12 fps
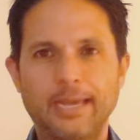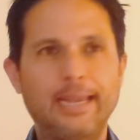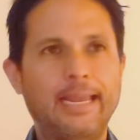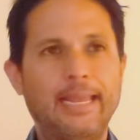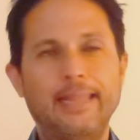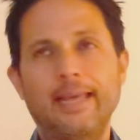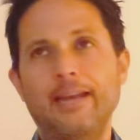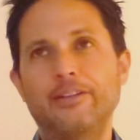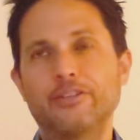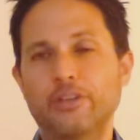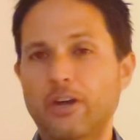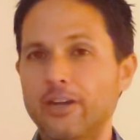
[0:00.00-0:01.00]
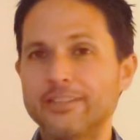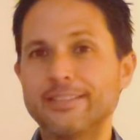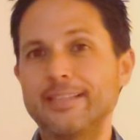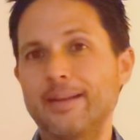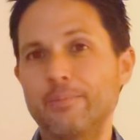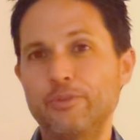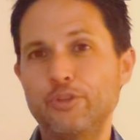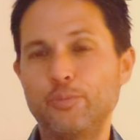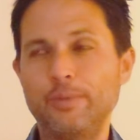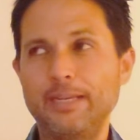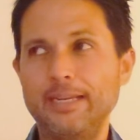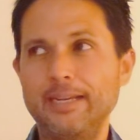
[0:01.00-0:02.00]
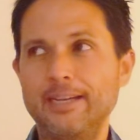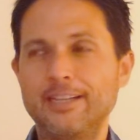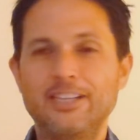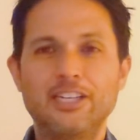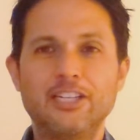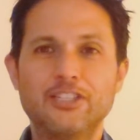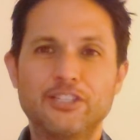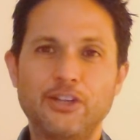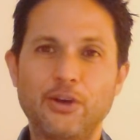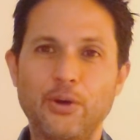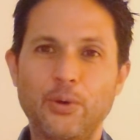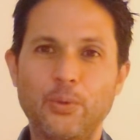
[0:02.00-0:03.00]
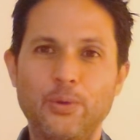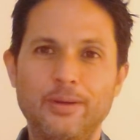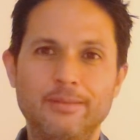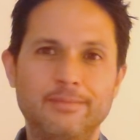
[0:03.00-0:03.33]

Okay, and that is causing them to be so